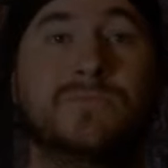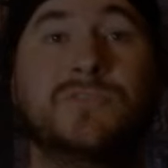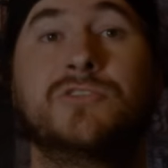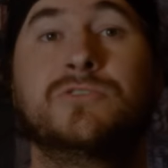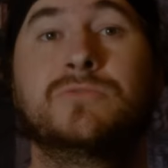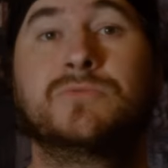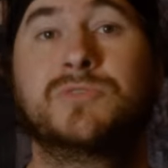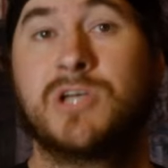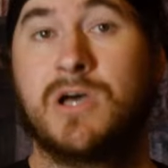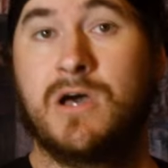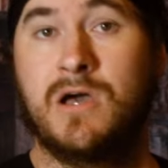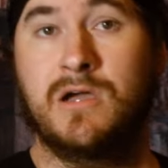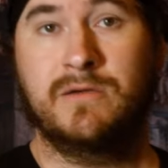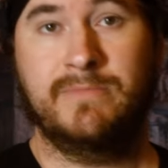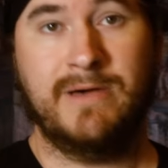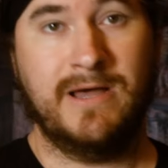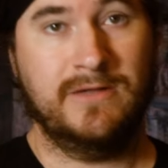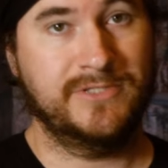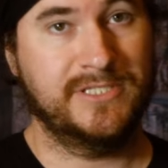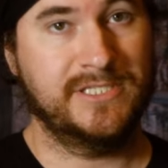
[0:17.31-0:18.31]
to Talk
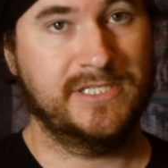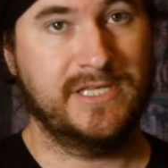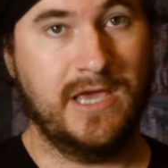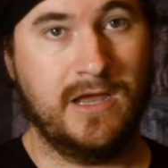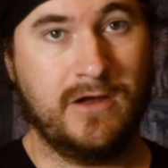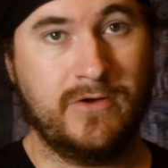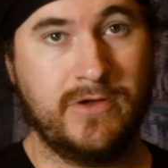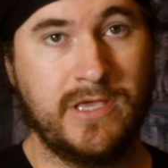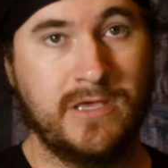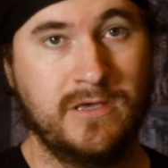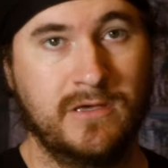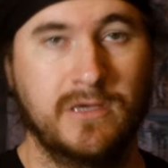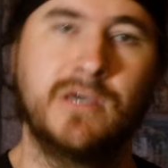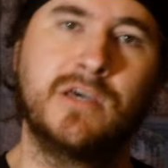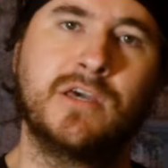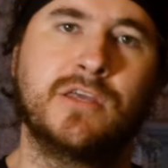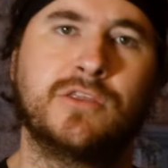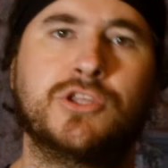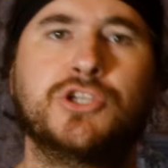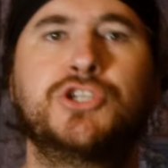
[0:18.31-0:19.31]
About Scary,
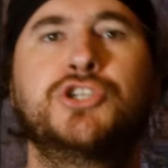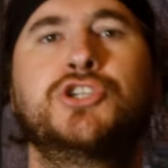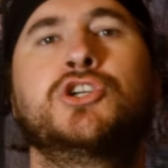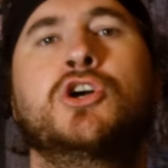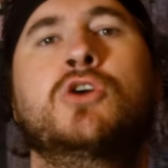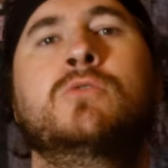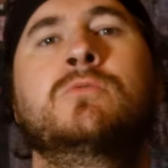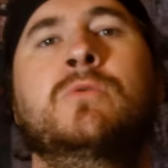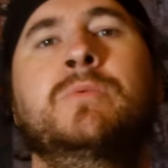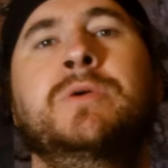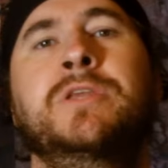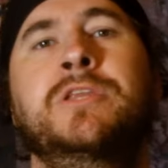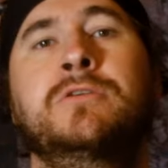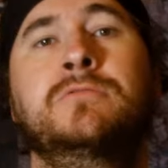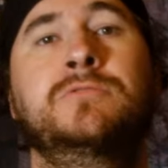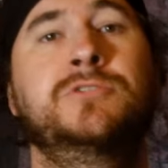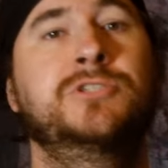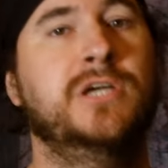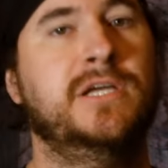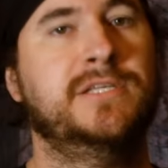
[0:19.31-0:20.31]
the show where we do
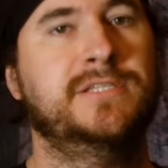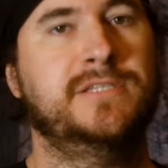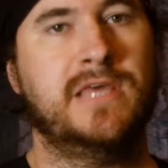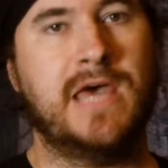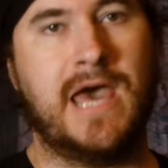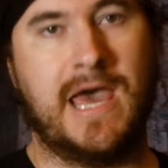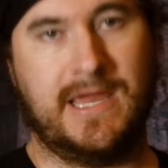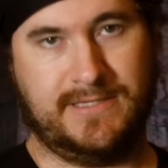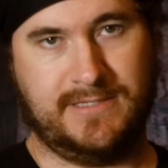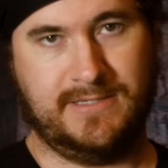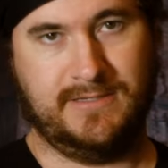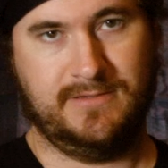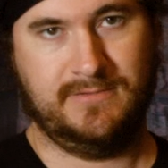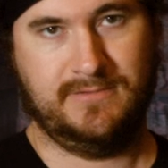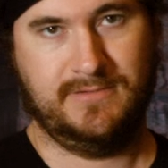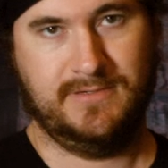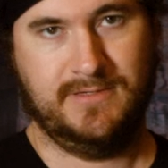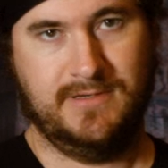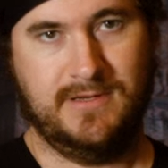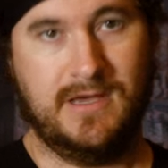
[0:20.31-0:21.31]
just that.
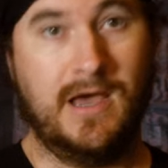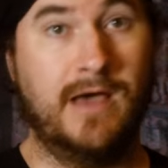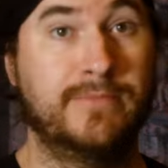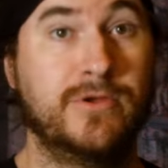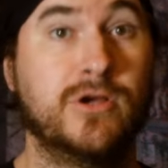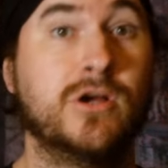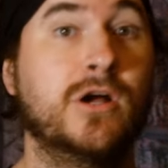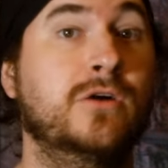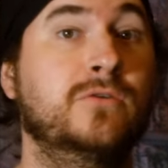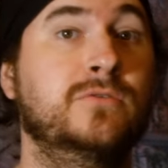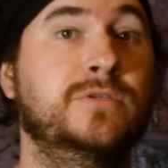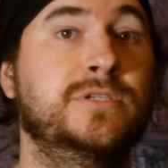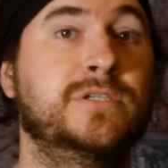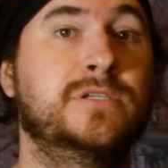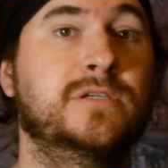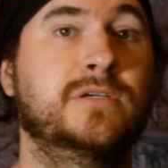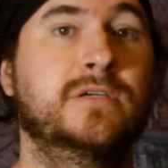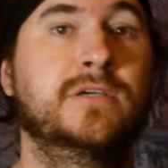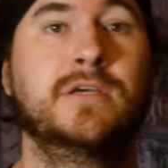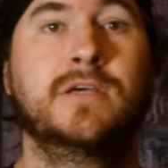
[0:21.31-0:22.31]
I'm your
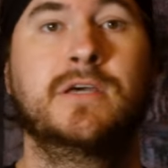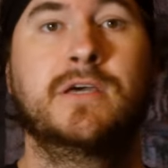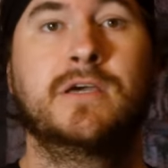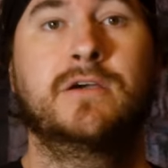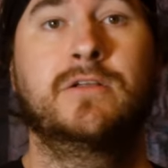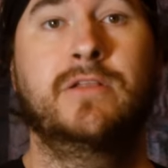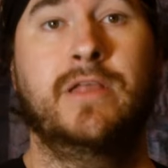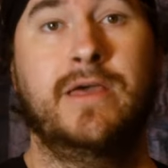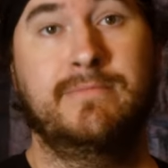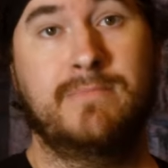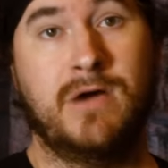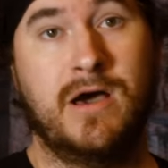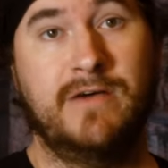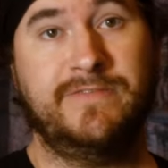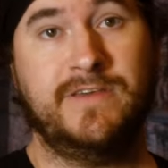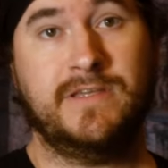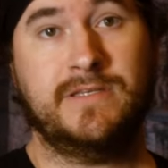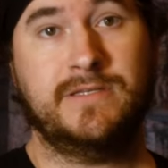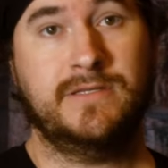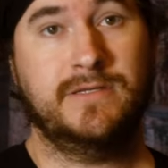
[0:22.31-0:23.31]
host, Clay
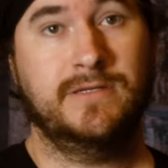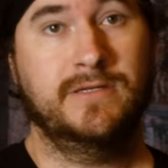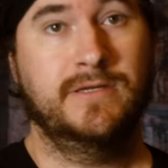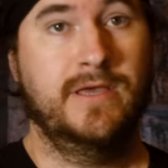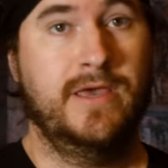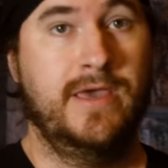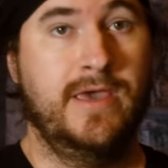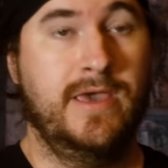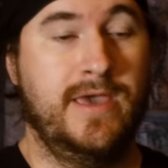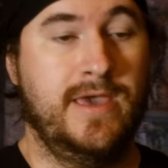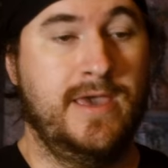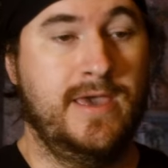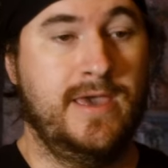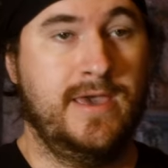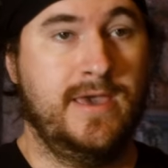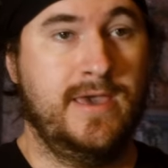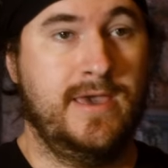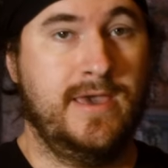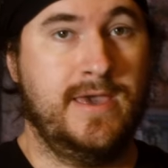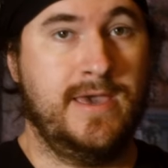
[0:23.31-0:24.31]
Moffatt,
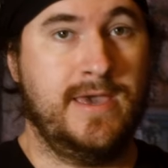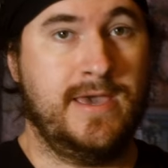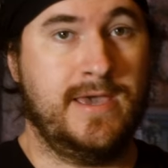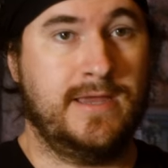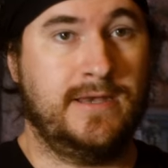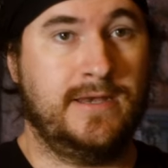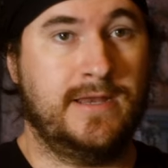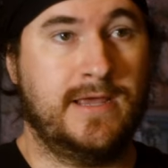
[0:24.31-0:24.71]
and